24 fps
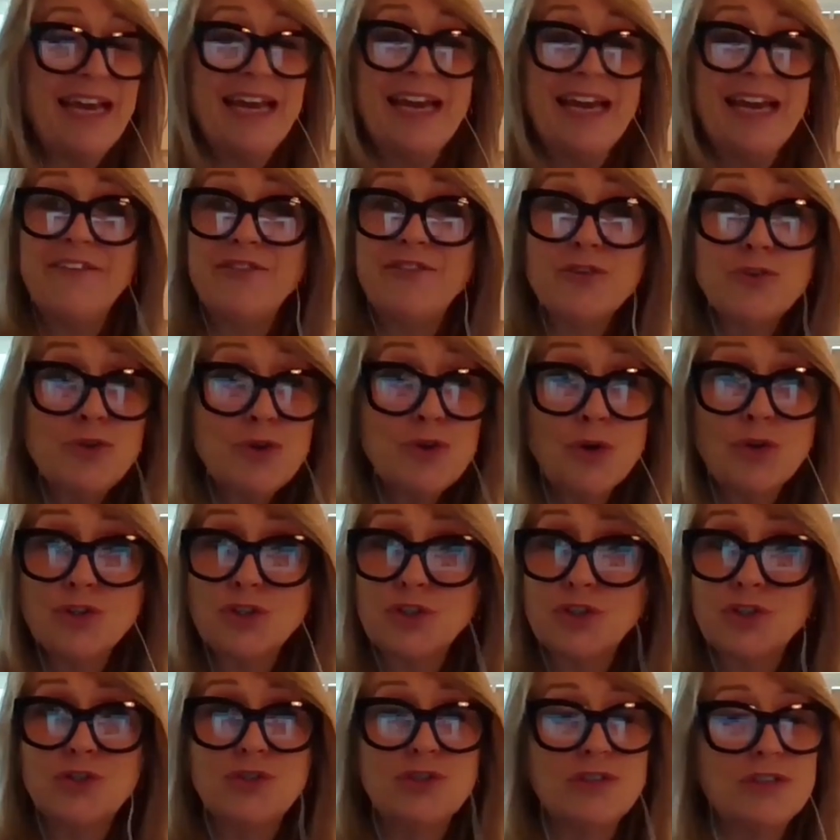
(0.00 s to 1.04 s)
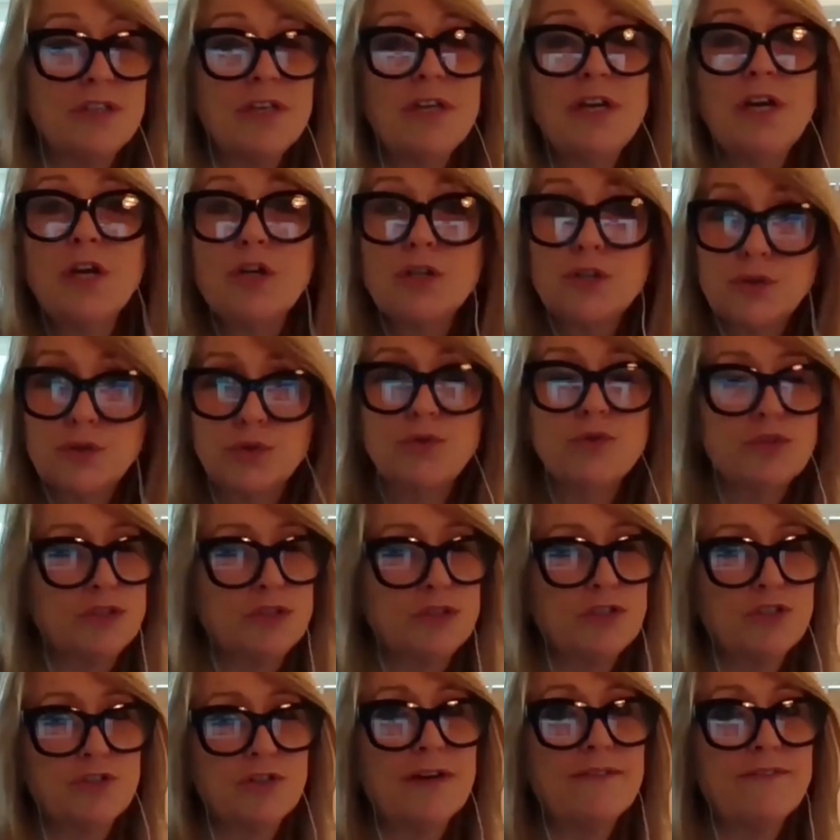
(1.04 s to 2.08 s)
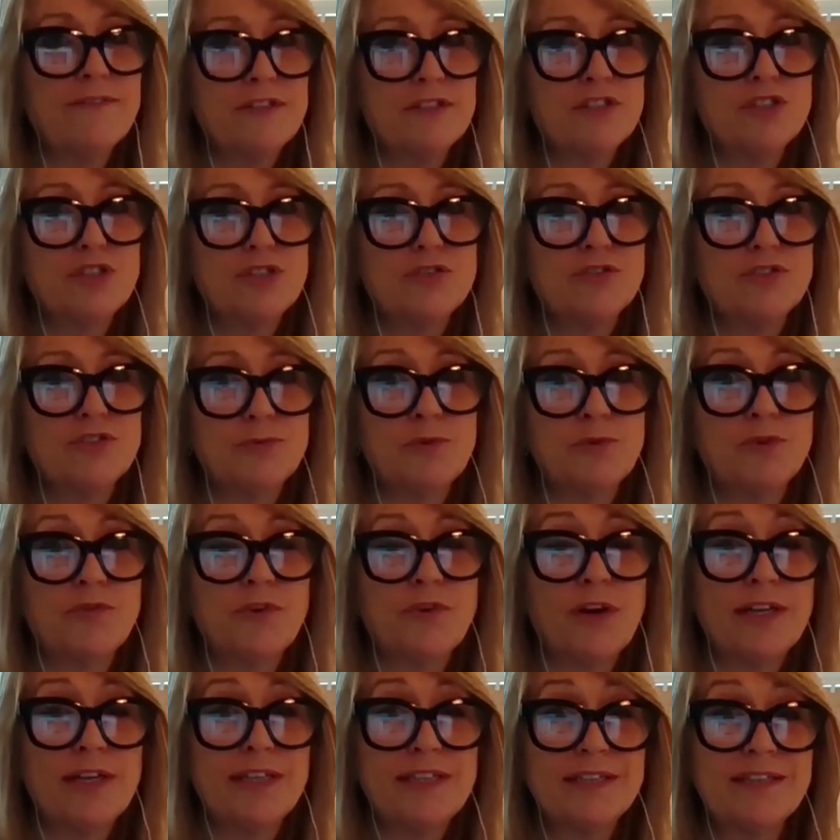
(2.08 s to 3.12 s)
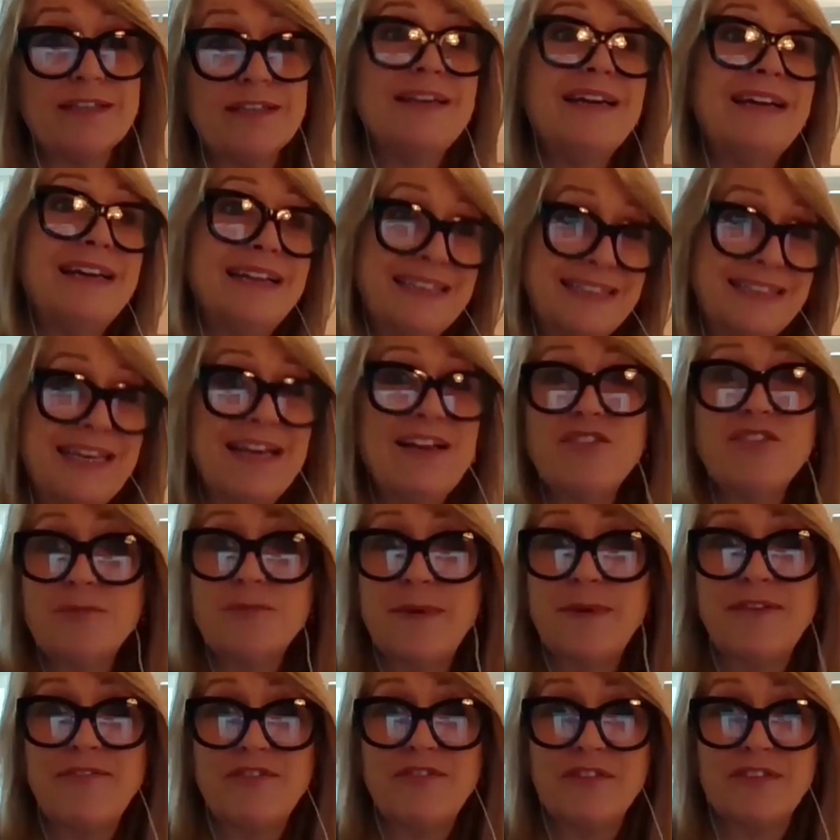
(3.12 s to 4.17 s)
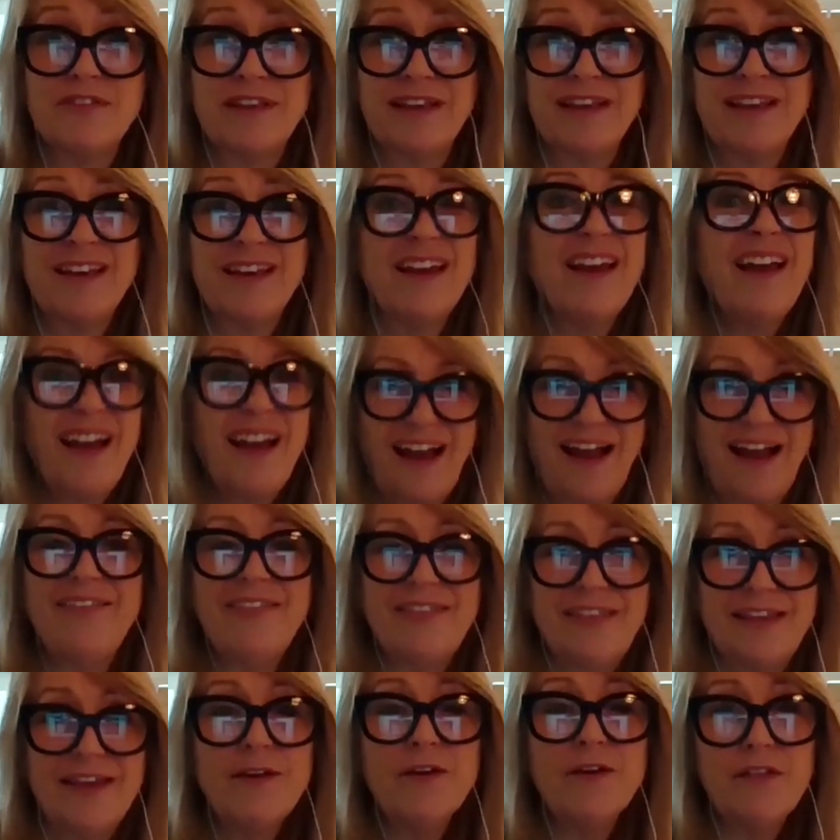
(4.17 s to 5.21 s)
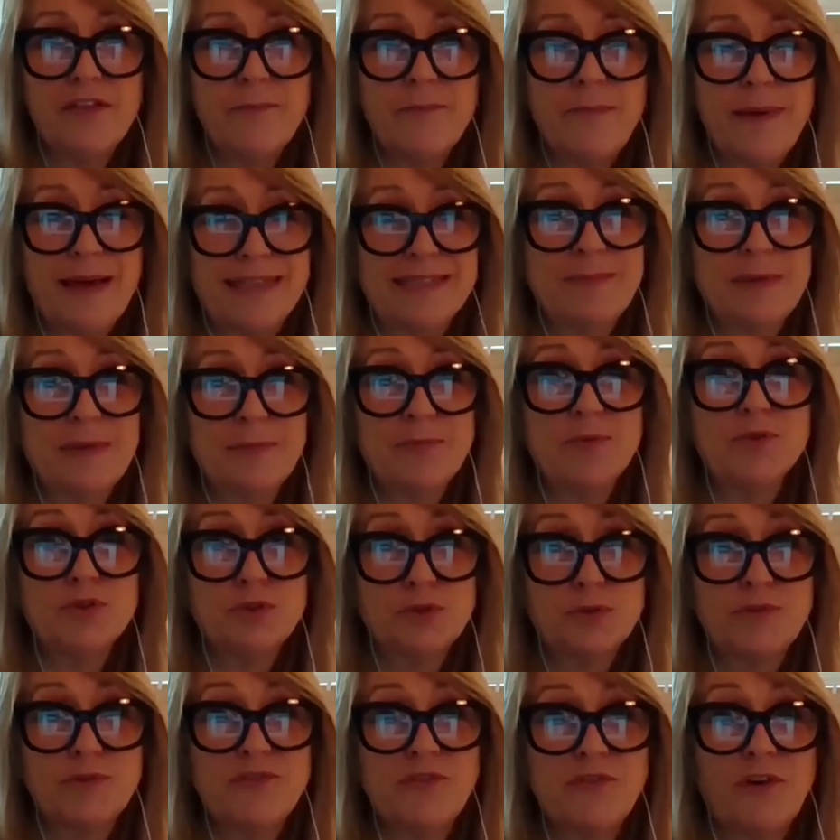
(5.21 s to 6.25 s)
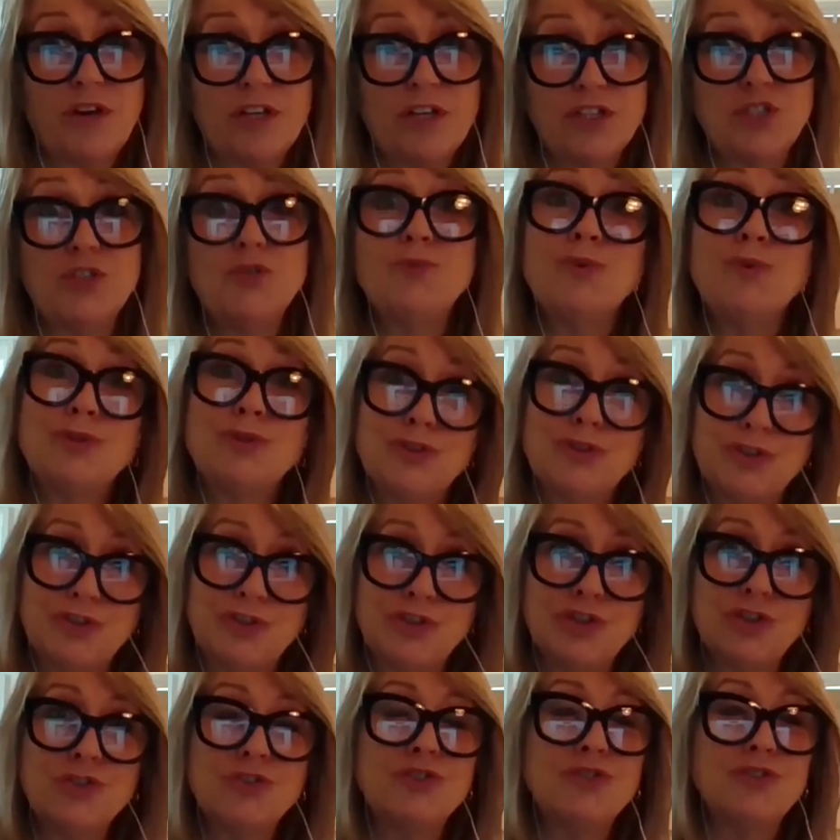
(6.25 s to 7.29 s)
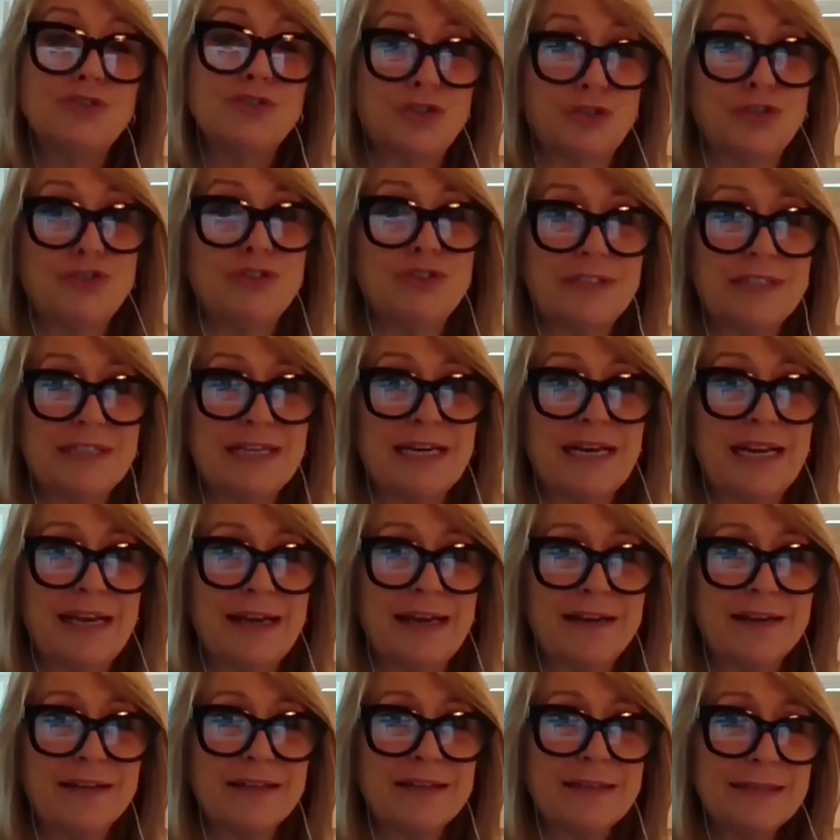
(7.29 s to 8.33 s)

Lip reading: If you're not sure, talk to your travel insurance provider, tell them everything, and they are the best people to advise you what you should and shouldn't declare.